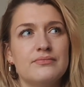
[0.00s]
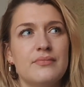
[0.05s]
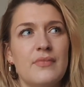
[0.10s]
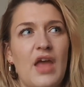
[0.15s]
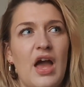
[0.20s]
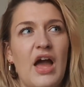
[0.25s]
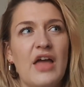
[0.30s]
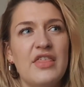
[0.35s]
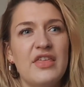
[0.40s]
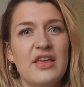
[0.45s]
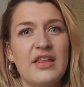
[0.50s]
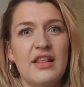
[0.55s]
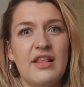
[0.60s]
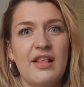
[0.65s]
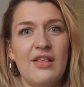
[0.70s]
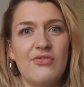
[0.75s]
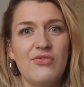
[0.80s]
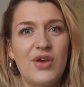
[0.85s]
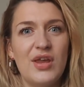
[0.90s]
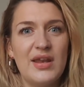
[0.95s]
I think this
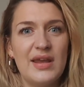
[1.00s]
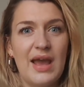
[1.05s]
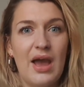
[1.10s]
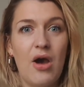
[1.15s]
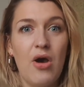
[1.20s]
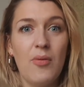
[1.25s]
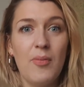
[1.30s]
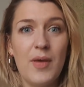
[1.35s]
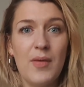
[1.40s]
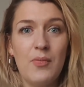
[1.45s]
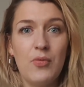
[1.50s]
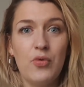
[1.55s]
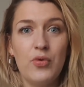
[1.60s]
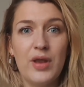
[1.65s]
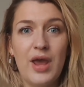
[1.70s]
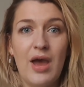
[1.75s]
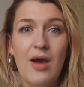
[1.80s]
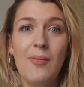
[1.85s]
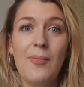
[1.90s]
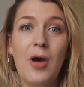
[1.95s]
is fading out a bit more
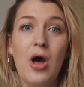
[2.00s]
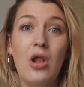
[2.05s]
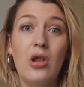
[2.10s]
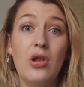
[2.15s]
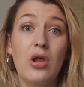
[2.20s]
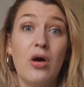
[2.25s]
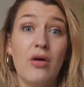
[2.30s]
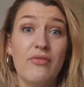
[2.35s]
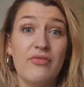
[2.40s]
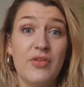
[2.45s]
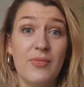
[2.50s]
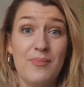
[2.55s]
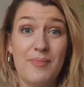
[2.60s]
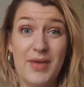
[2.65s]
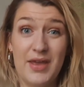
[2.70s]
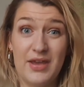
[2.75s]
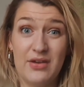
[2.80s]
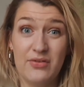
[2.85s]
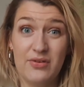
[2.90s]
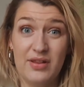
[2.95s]
now, but a lot of the
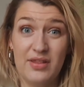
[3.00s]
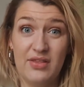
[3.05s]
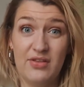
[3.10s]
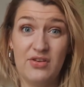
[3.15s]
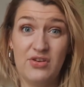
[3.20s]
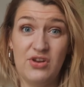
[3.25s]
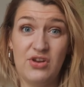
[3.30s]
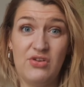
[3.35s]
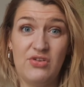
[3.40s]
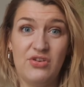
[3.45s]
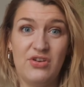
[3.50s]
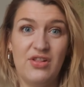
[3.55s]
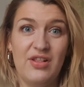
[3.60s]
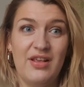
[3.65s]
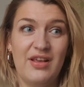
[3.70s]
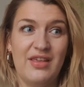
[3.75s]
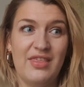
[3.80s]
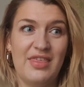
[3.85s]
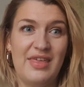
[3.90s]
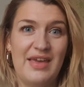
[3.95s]
bigger institutions I
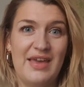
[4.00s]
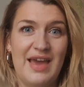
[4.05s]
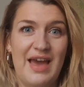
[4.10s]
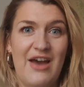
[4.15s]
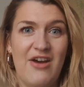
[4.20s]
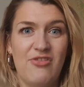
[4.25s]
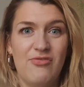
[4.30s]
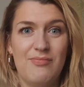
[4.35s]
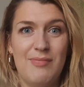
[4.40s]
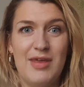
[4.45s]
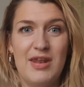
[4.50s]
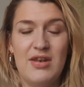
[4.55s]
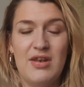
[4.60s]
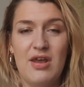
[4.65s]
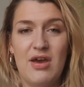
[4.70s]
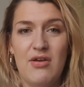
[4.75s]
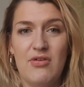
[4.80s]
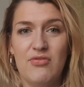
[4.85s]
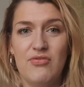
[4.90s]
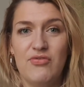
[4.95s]
think have been
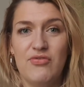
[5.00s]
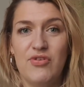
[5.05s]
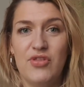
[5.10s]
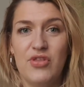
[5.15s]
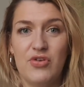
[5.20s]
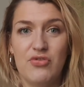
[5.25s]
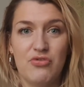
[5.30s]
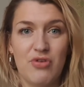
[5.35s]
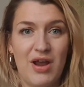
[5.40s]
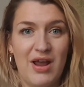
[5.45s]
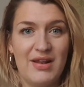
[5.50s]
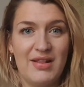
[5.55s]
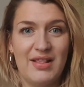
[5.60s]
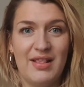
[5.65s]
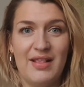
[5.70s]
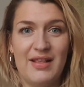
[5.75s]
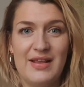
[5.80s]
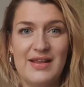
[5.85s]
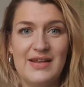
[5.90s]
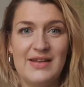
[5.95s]
known for the grad
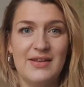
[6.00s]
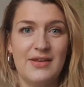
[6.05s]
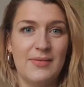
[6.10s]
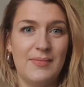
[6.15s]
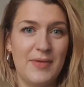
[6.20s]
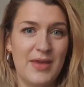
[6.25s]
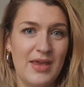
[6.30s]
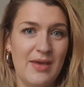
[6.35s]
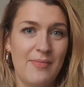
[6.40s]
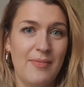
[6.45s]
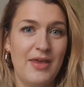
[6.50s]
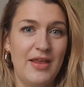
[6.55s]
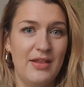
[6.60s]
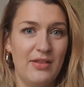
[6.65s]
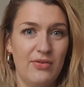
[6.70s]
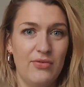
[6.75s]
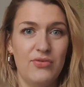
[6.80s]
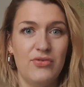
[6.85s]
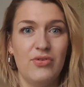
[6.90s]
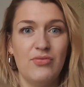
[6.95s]
scene to be a bit
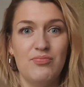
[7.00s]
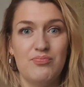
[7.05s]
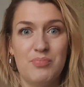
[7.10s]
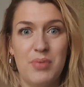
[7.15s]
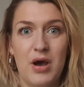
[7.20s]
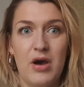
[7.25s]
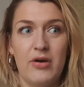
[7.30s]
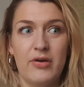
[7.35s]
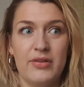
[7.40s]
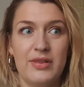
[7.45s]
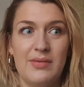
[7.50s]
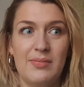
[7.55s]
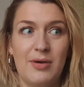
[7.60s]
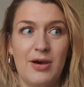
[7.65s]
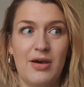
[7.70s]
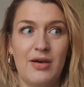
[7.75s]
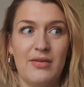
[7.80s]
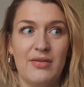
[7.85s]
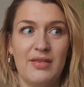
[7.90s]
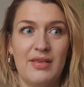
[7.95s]
sort of party
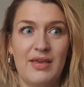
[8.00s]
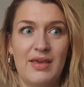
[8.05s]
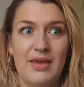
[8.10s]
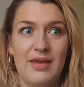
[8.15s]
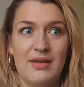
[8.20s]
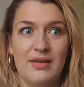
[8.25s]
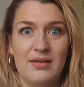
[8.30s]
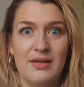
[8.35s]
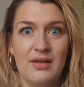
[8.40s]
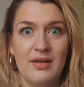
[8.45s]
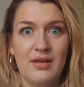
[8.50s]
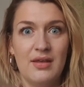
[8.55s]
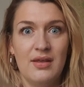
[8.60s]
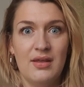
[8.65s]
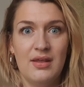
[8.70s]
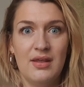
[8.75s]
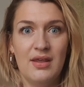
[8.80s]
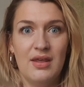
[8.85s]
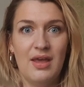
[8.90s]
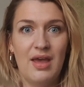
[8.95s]
and
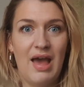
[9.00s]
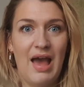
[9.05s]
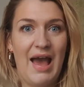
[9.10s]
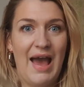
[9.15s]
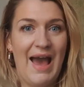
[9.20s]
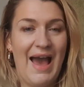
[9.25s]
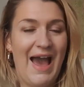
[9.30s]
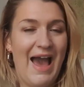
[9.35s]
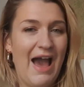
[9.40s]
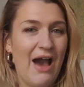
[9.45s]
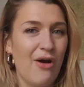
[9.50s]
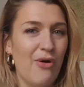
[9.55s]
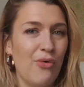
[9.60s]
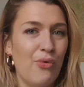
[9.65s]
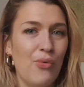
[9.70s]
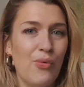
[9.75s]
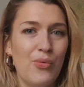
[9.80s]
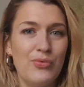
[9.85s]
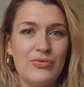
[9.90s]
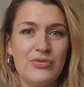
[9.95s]

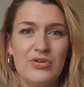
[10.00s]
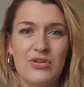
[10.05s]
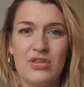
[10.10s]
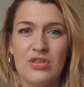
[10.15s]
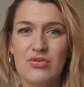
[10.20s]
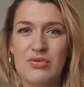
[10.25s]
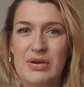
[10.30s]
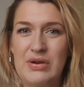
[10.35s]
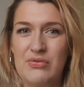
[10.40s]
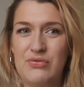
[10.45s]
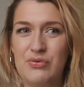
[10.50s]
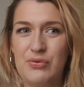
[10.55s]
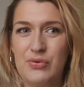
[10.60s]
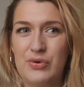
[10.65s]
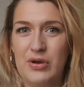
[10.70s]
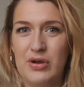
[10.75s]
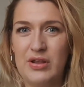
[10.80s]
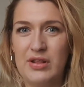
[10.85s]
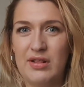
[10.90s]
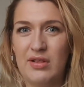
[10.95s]
out 3 or 4
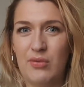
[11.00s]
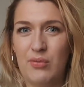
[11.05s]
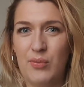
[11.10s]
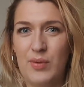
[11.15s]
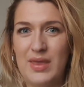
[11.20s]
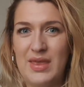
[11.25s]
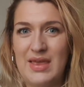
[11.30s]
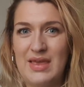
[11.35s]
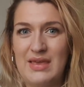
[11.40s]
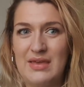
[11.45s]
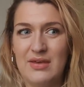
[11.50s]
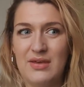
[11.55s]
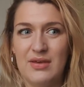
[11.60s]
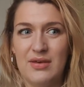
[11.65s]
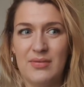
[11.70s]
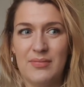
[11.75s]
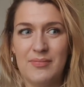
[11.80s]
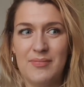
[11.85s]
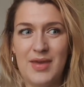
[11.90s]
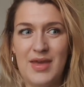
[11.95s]
nights a week
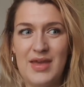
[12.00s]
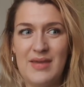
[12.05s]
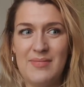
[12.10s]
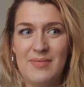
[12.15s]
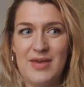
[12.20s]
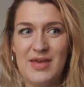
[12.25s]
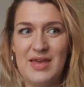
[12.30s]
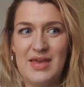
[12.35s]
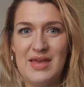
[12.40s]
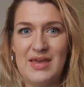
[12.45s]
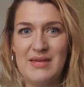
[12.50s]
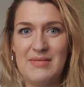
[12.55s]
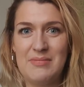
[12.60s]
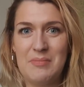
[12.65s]
maybe.